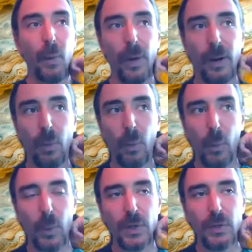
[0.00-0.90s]
Well,
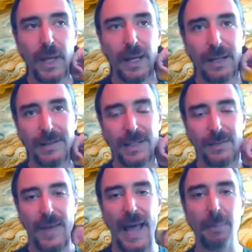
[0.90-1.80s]
when you take a sense
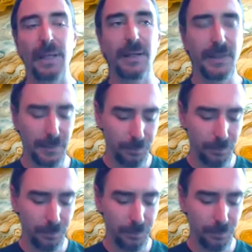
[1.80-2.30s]
of happiness